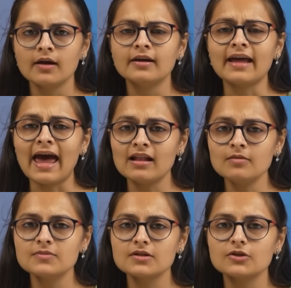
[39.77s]
It
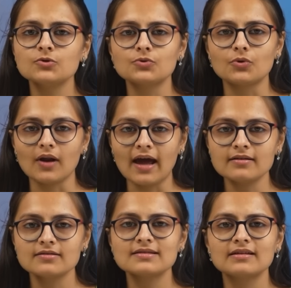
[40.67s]
helps you to track
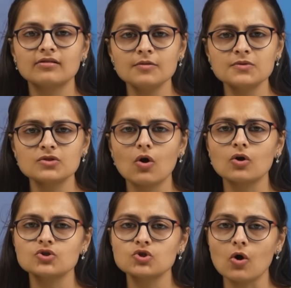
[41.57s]
scripts or
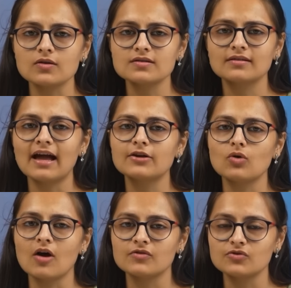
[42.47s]
stocks that you
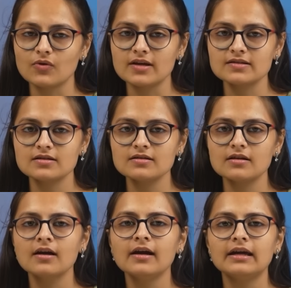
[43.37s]
have interested
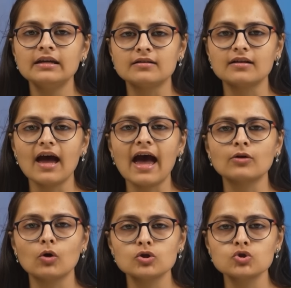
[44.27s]
in and
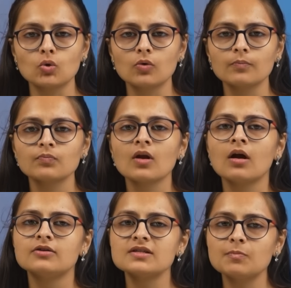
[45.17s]
also
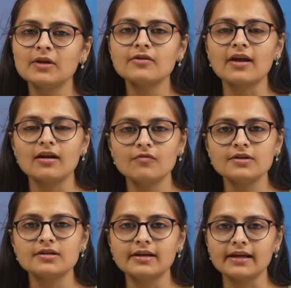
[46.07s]
display relevant
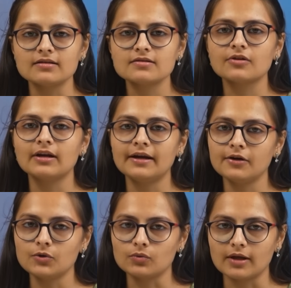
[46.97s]
details
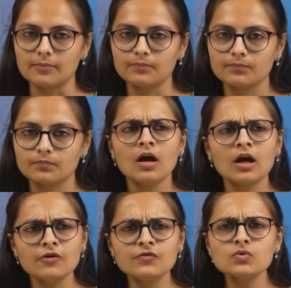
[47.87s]
related to them.
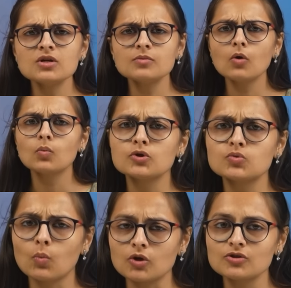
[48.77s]
Confused about which
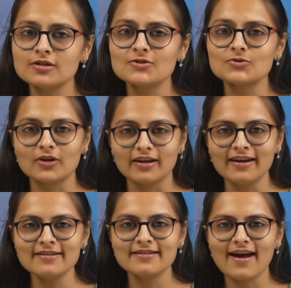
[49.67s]
watchlist to
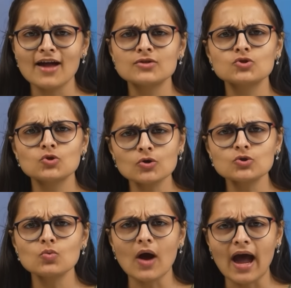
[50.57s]
create and stocks
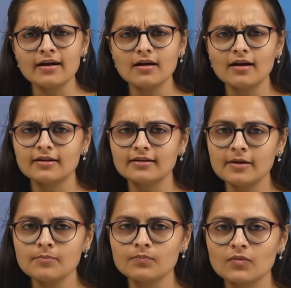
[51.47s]
to add under them?